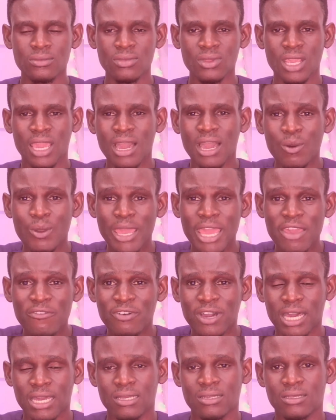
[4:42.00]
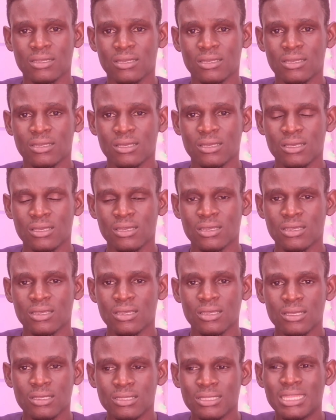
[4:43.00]
However,
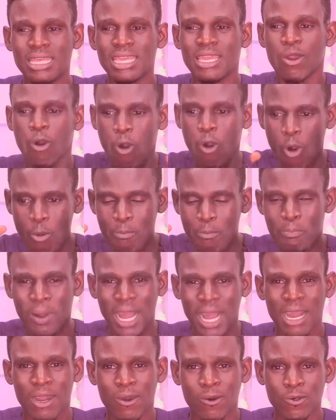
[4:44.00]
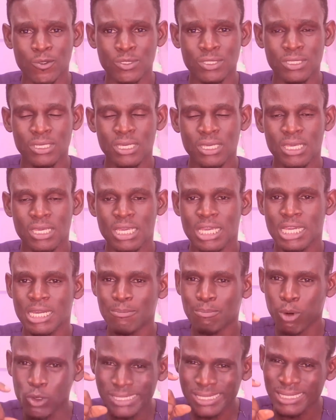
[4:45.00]
they all bowed but
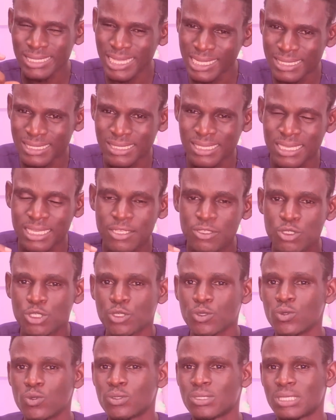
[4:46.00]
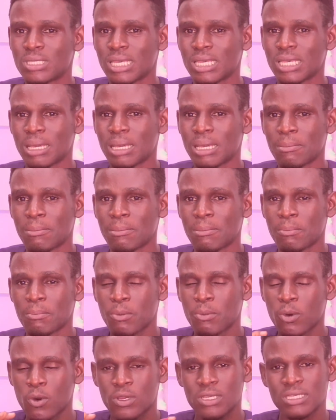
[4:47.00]
certain Jews amongst
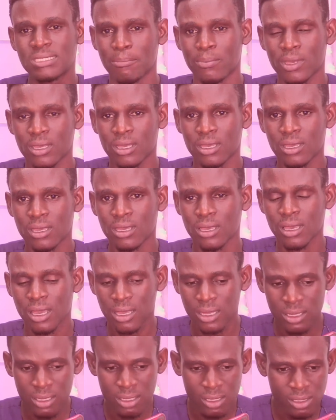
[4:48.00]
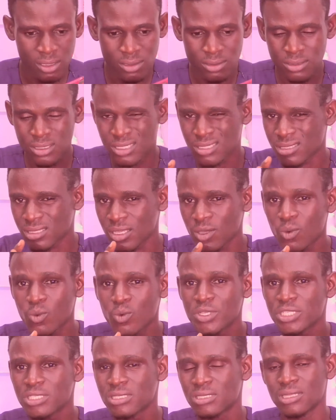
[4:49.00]
them
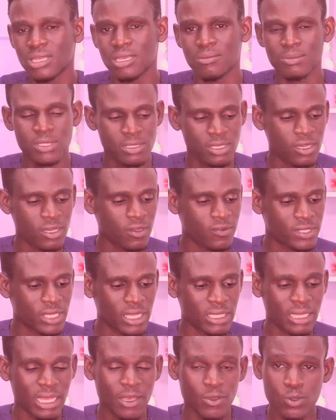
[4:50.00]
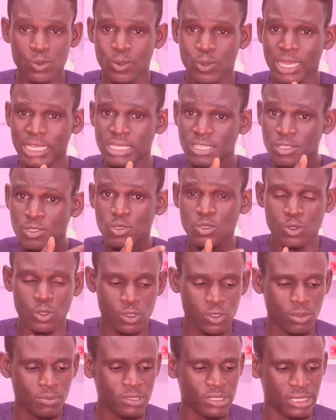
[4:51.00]
distinguished themselves. And that was why this news
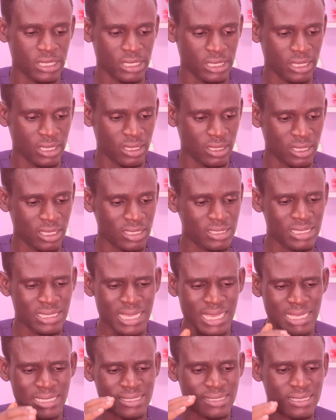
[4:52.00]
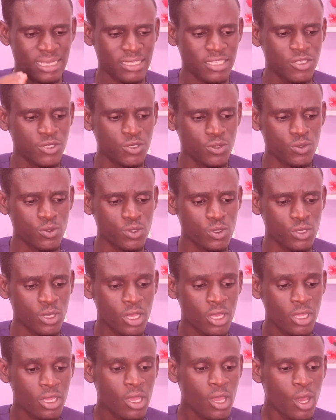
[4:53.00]
was coming to the king. They said, There are certain Jews
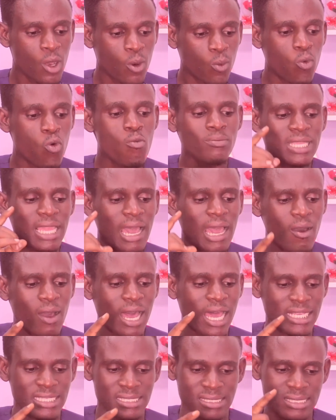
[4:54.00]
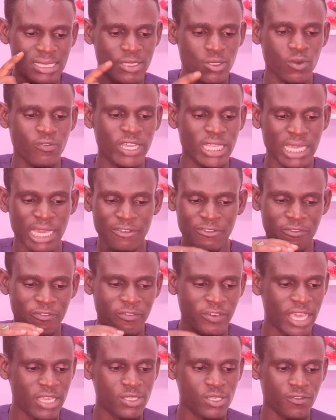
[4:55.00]
whom thou hast set over the
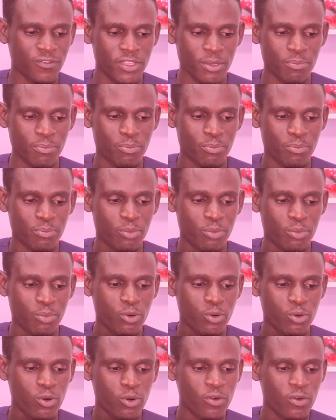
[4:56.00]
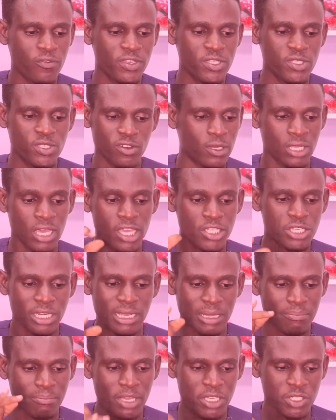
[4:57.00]
affairs of the province of Babylon,
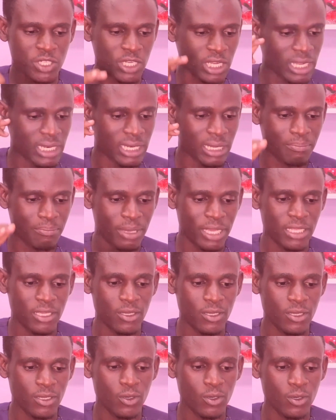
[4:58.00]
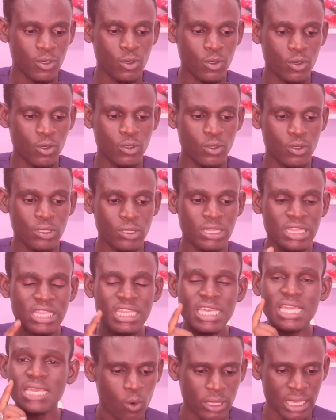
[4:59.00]
Shadrach, Meshach, and Abednego. These men, O
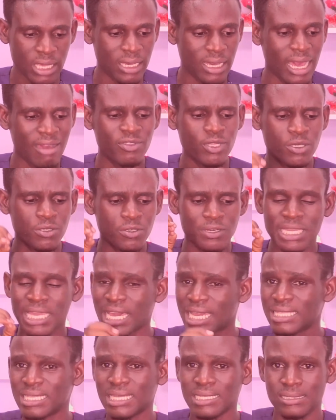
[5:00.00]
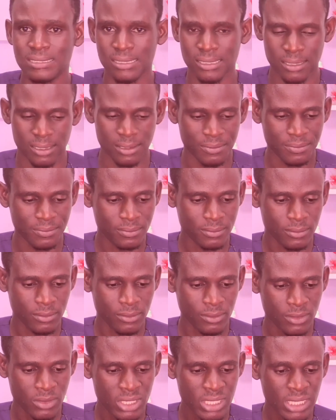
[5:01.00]
king, have not regarded thee.
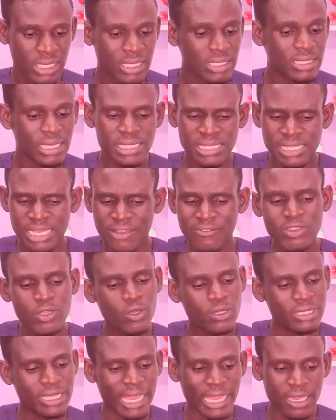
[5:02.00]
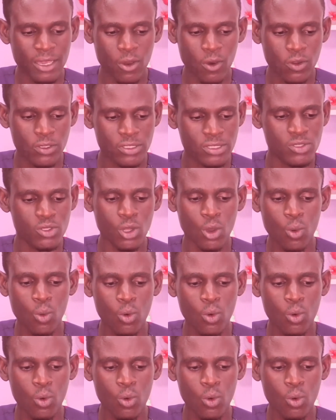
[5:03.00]
They serve not thy gods, nor